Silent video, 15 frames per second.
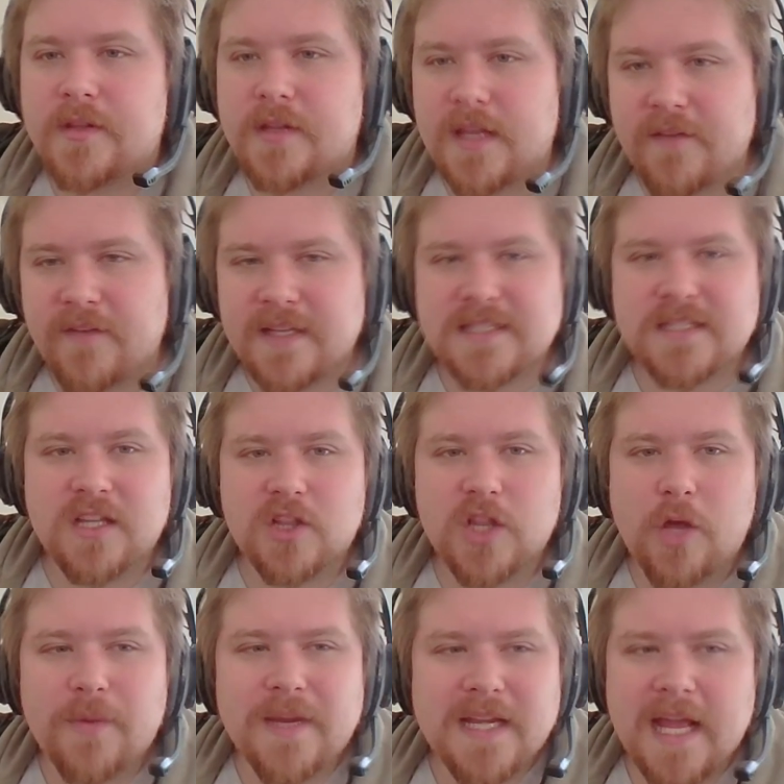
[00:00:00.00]
the
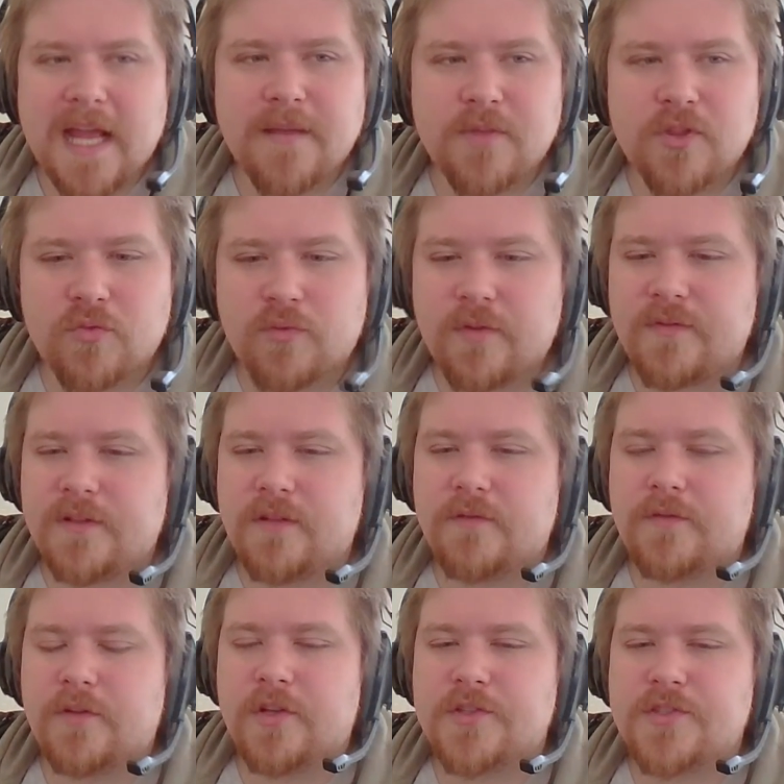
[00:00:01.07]
glowy name and the reveal
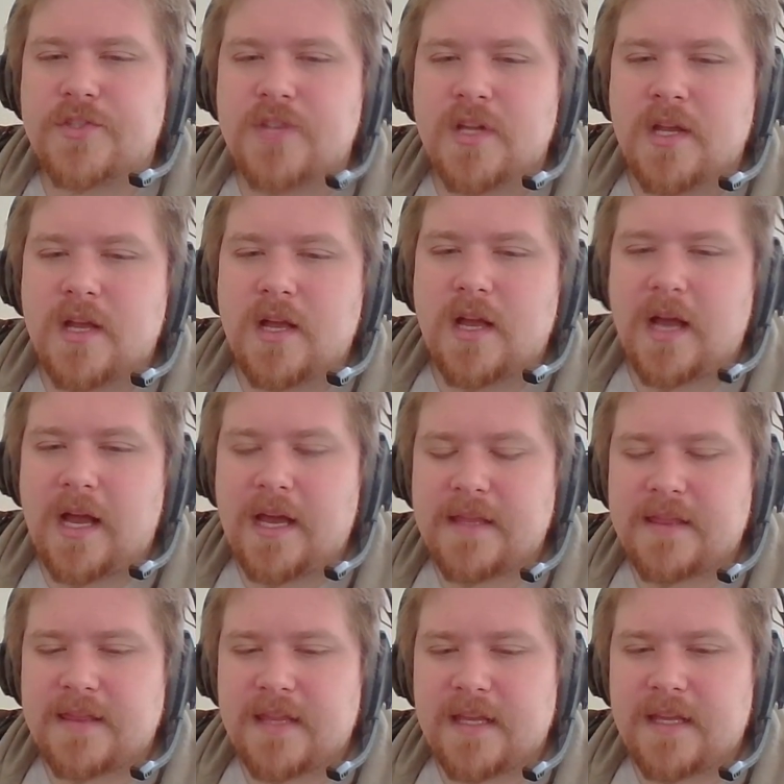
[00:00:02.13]
first. I
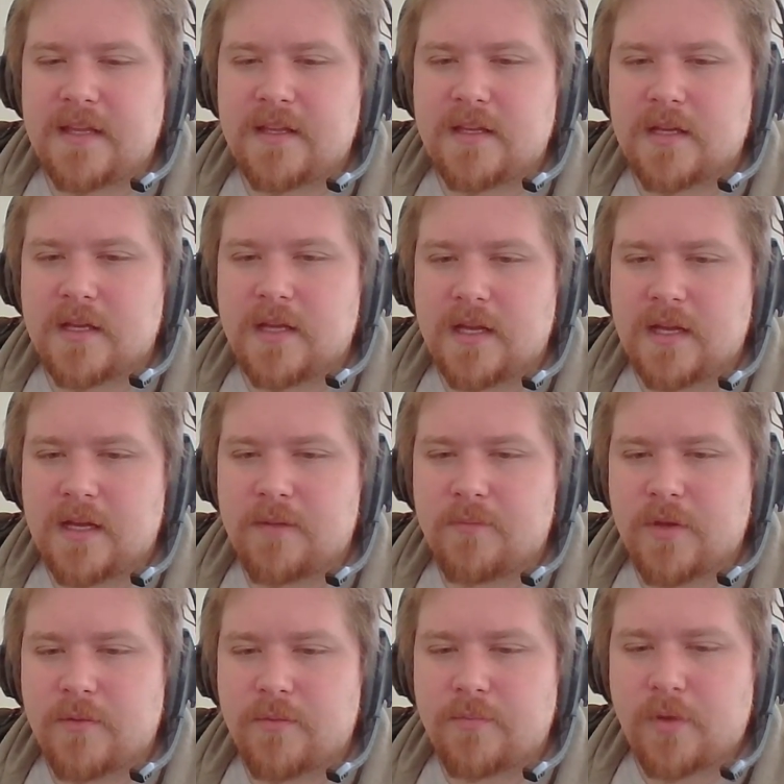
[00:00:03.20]
think
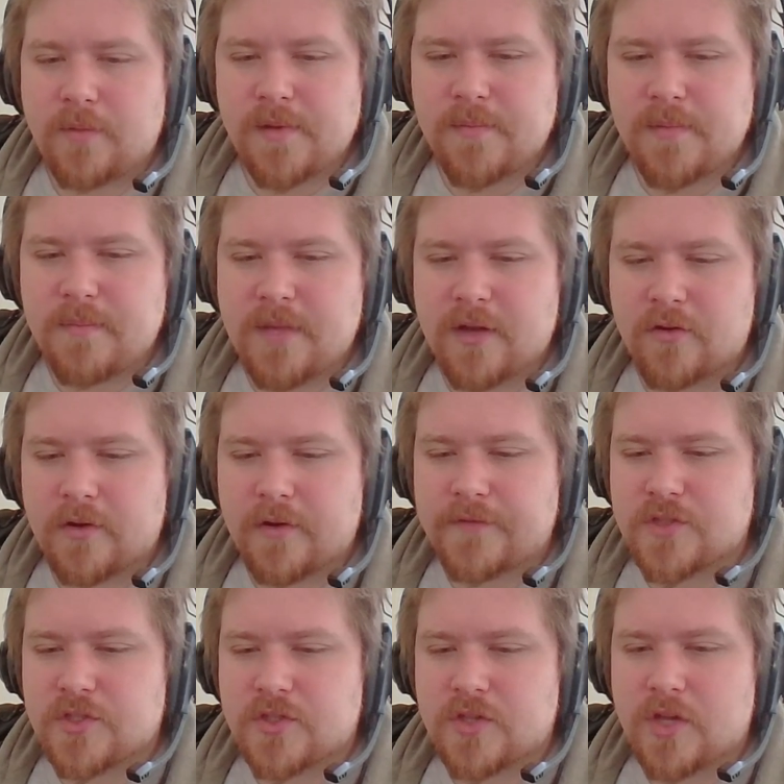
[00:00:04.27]
we would probably be better off
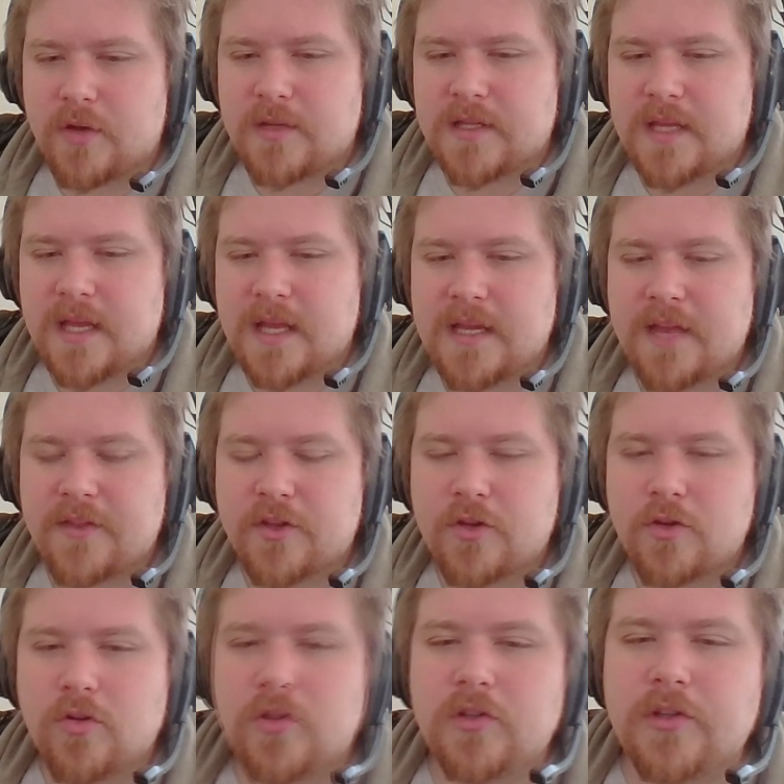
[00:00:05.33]
just going there. Now, a
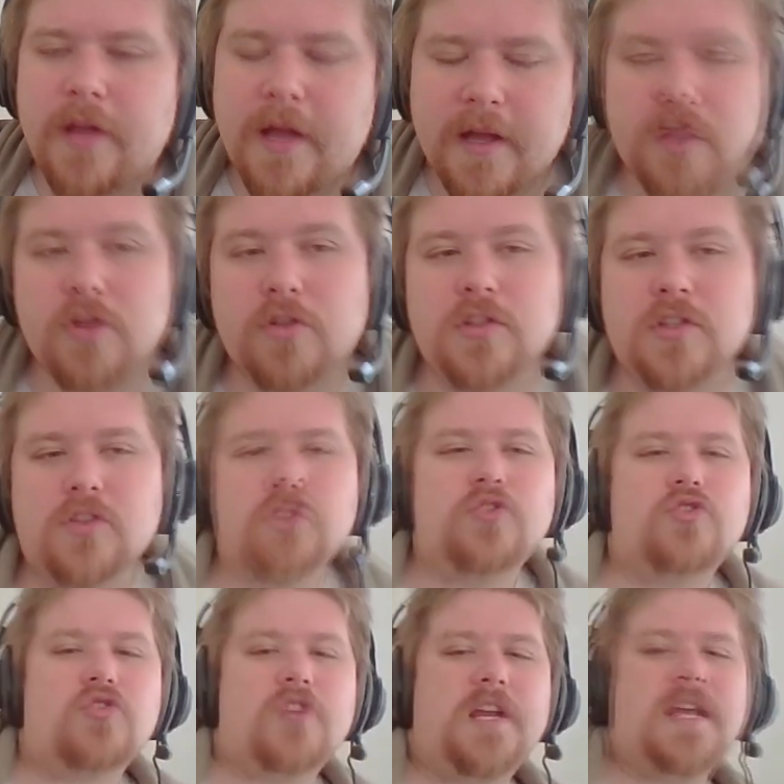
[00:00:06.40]
cool little
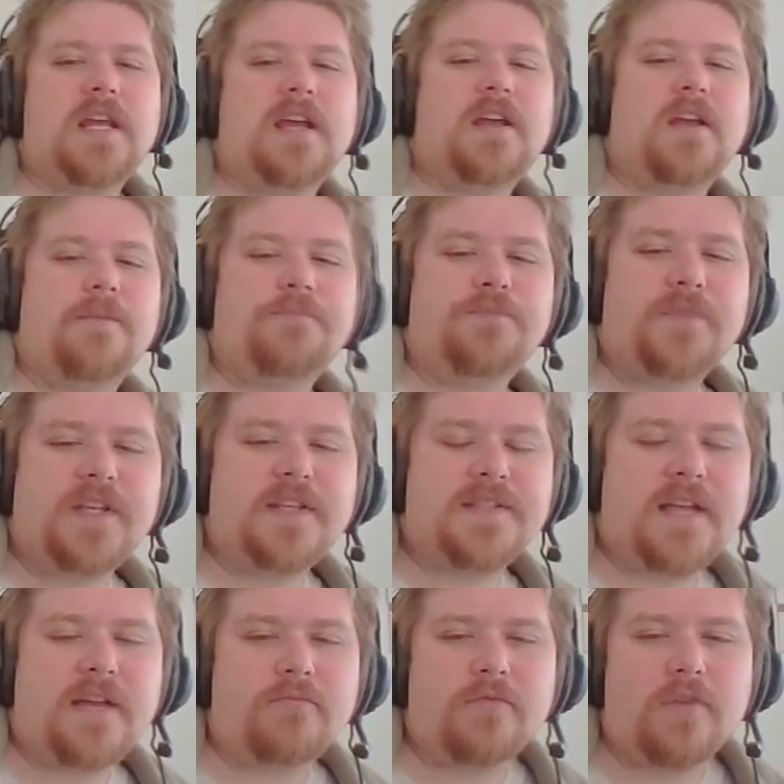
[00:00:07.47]
trick here is
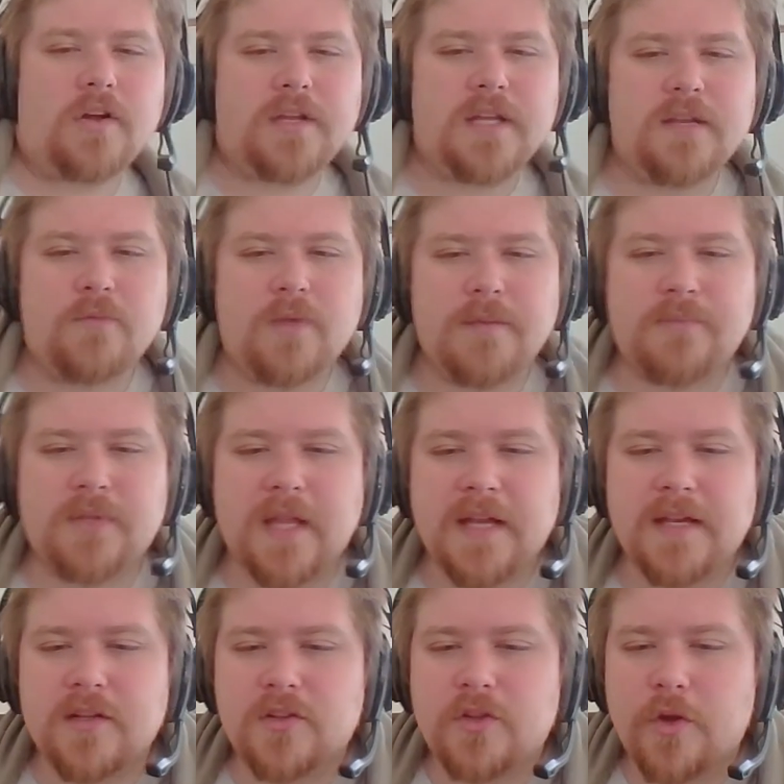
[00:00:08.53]
that Rocket, when
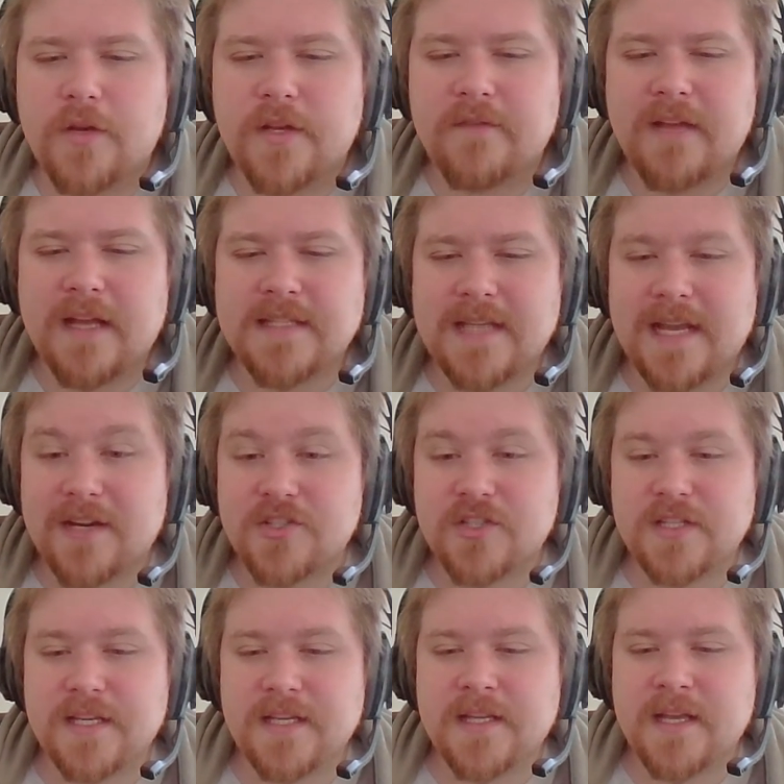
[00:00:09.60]
played in cloning bats,
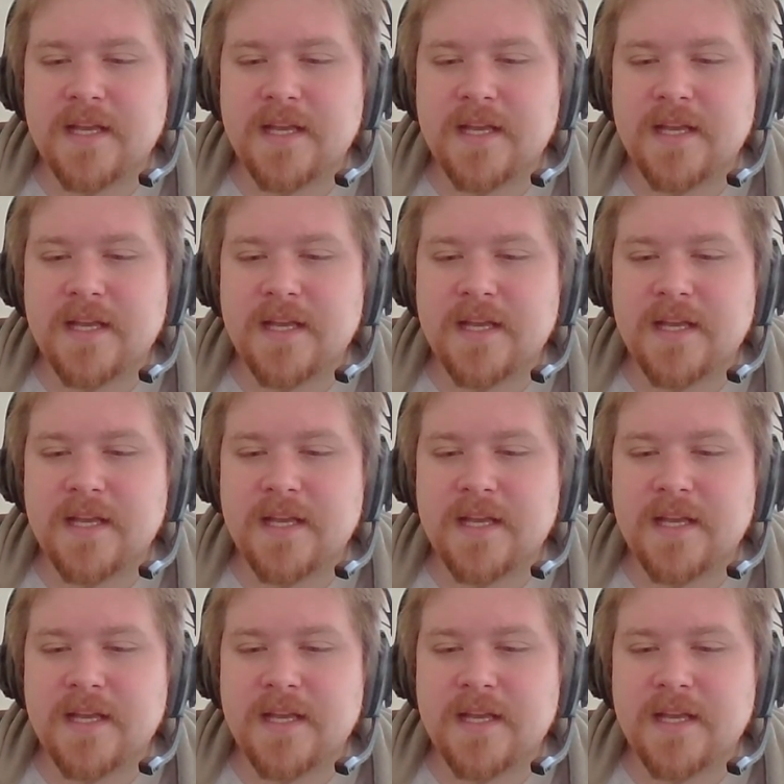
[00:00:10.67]
actually